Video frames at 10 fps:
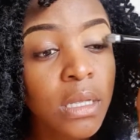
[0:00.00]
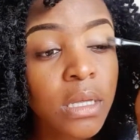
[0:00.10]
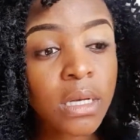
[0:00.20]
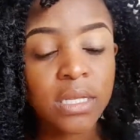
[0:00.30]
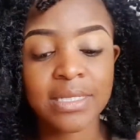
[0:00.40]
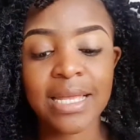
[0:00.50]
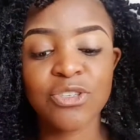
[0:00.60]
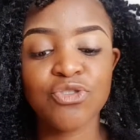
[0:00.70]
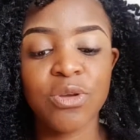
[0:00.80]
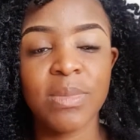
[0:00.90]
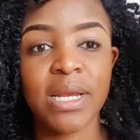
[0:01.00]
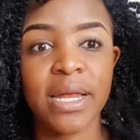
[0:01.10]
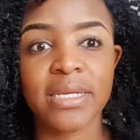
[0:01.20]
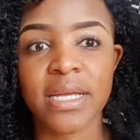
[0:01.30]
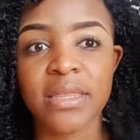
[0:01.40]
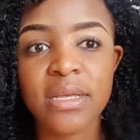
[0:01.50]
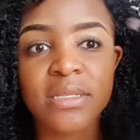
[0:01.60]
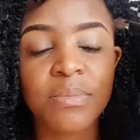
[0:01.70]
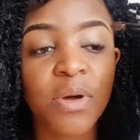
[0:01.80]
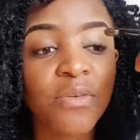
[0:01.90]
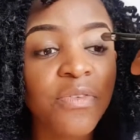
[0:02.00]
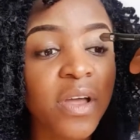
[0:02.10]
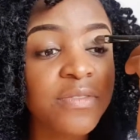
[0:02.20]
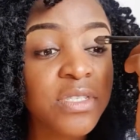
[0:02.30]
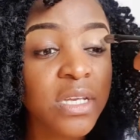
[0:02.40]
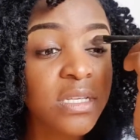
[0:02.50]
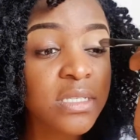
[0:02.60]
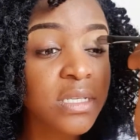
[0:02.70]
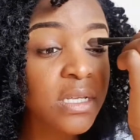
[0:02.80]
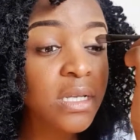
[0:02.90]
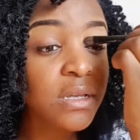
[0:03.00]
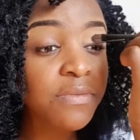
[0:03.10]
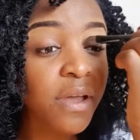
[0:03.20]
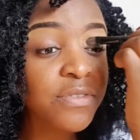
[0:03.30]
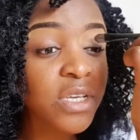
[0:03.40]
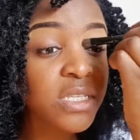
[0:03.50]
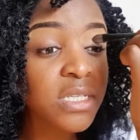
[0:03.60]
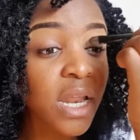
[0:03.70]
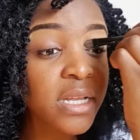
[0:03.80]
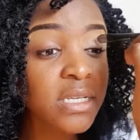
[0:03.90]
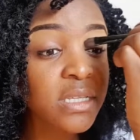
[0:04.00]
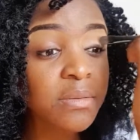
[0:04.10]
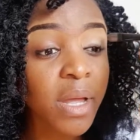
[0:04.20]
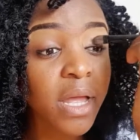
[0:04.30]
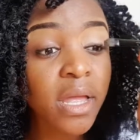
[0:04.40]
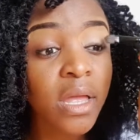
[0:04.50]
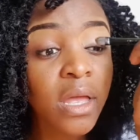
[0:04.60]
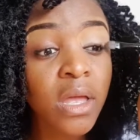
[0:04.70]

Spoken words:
It is extremely light. I think it's about 5 shades lighter than my